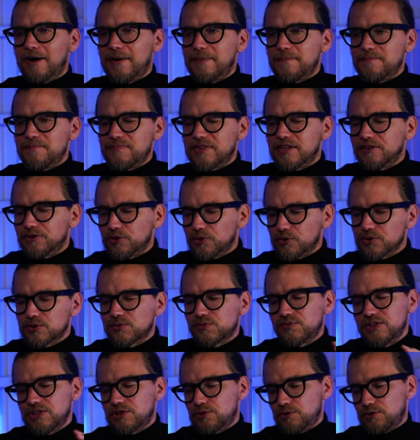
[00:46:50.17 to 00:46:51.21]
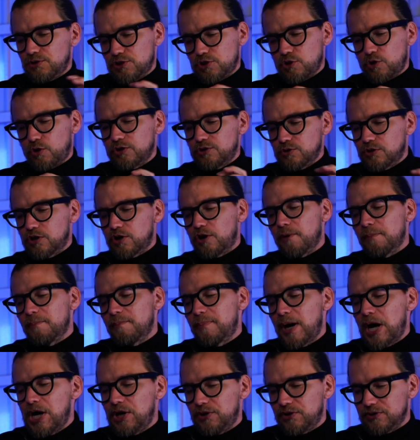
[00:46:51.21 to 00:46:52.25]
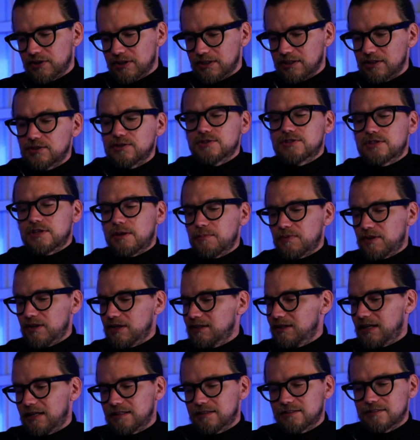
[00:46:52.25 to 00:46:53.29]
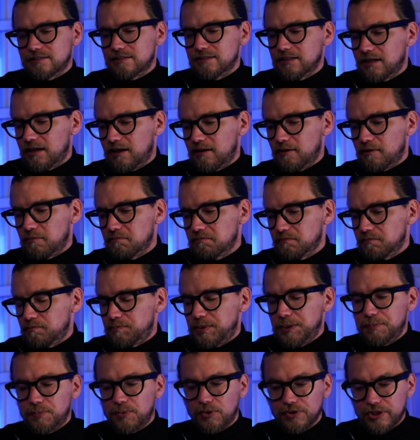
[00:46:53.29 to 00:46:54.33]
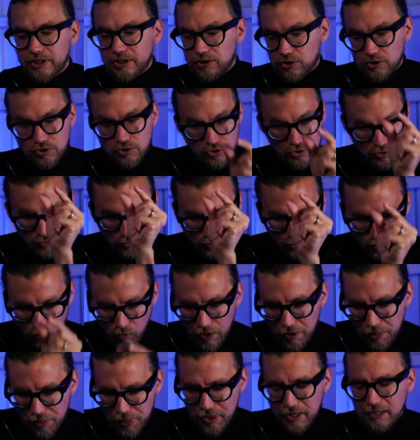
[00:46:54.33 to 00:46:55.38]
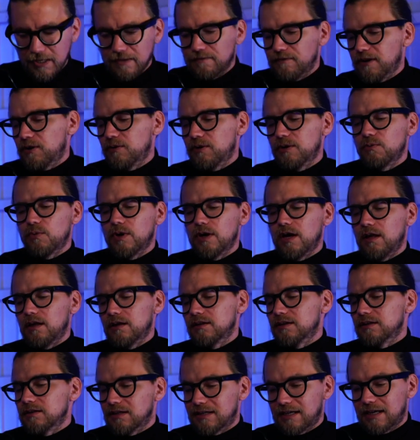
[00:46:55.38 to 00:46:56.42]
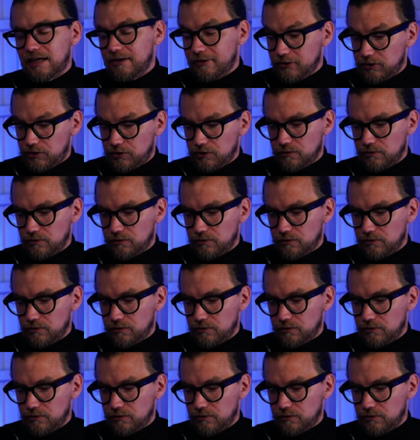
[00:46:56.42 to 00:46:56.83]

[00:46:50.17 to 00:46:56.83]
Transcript: those features start to compound into something that people that just do one thing very well cannot do.